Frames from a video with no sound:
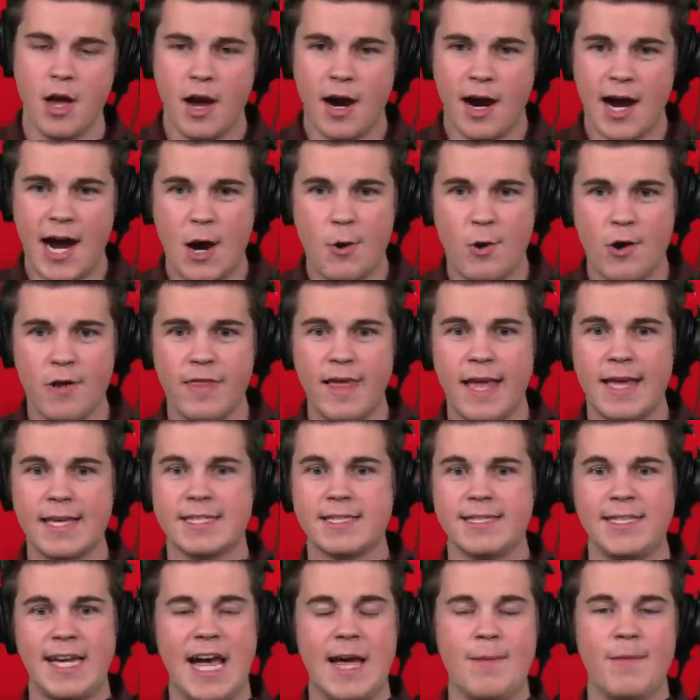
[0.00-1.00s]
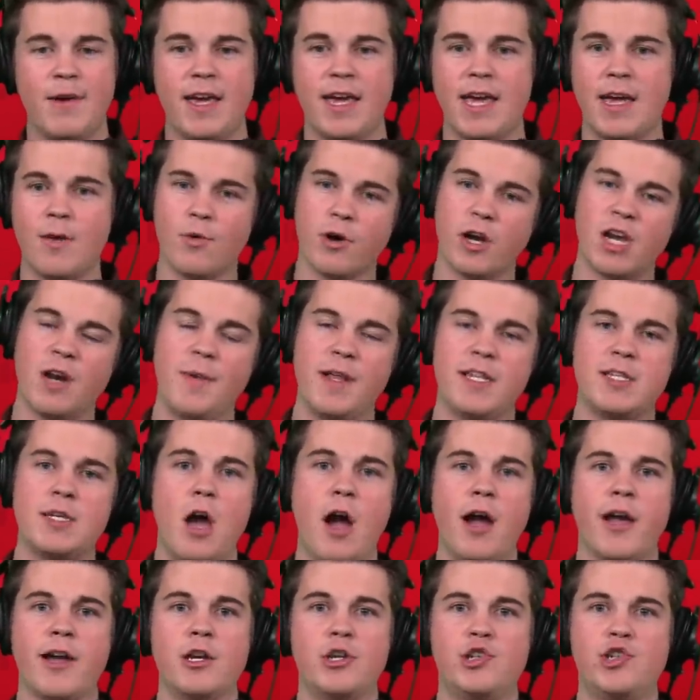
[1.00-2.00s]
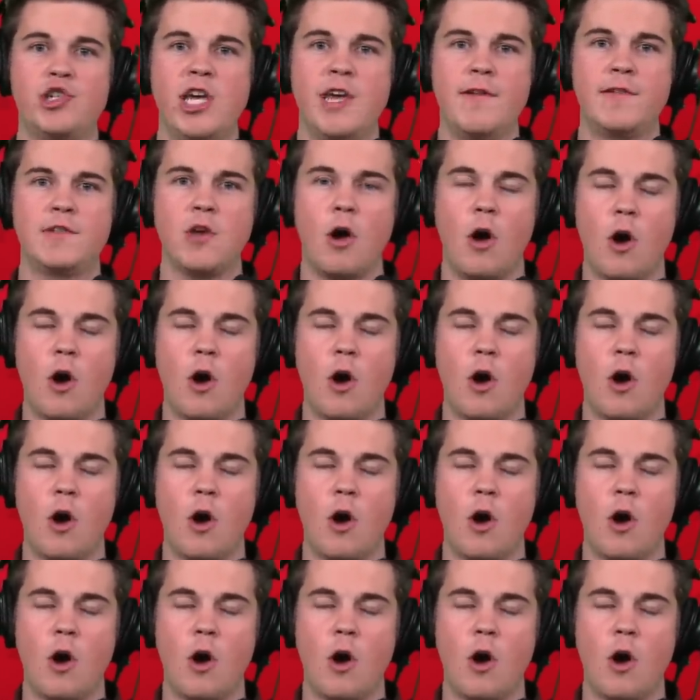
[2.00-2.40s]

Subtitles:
All right, one last time again, we're going to be talking Chiefs